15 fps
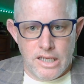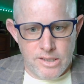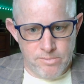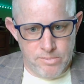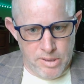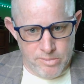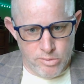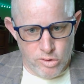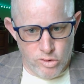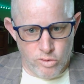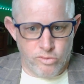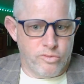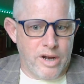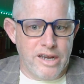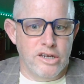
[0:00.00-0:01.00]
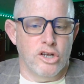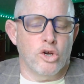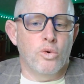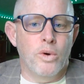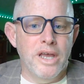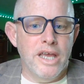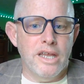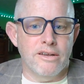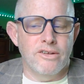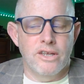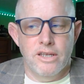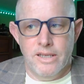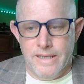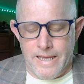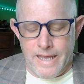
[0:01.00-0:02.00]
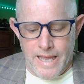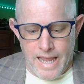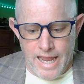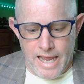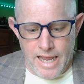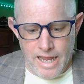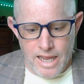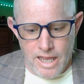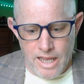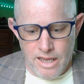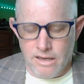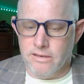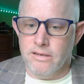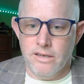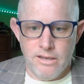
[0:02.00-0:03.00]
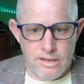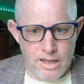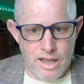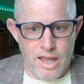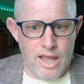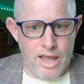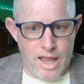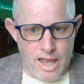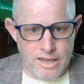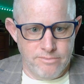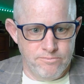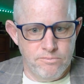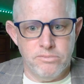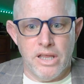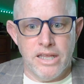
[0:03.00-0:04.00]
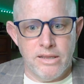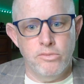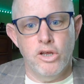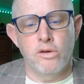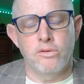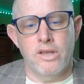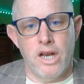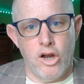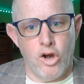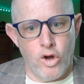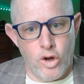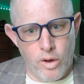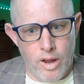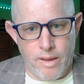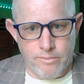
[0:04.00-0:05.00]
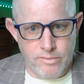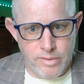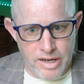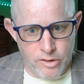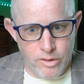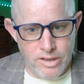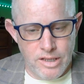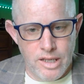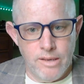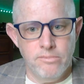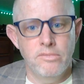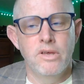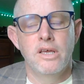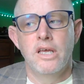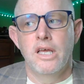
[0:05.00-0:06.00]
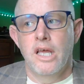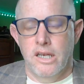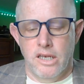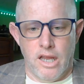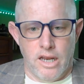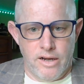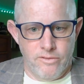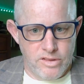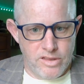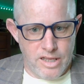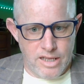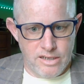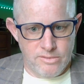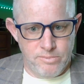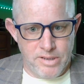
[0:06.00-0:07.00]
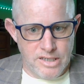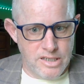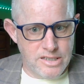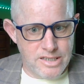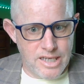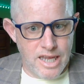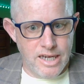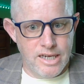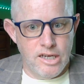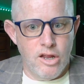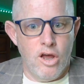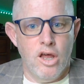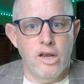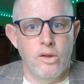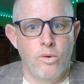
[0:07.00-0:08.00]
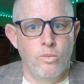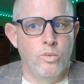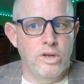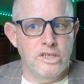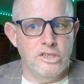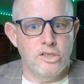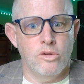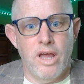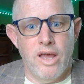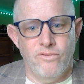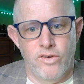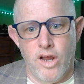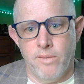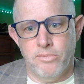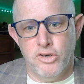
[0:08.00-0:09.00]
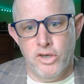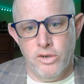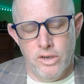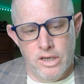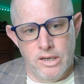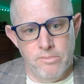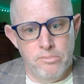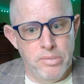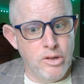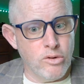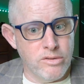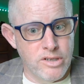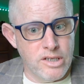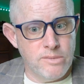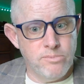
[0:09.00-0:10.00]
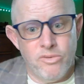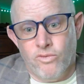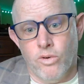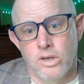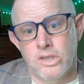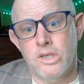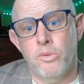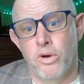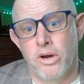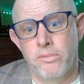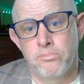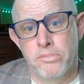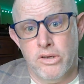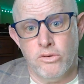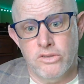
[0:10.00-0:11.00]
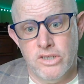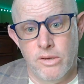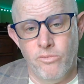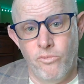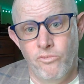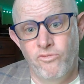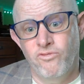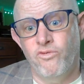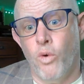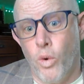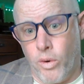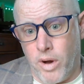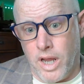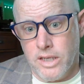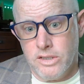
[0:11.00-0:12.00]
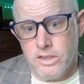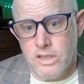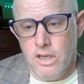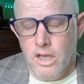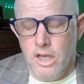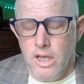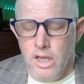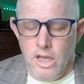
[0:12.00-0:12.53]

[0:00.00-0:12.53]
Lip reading: Some people threatened to quit, and I let them know that I'm hearing them. Not everything's been decided on, and we still have an opportunity to build it before someone builds it for us.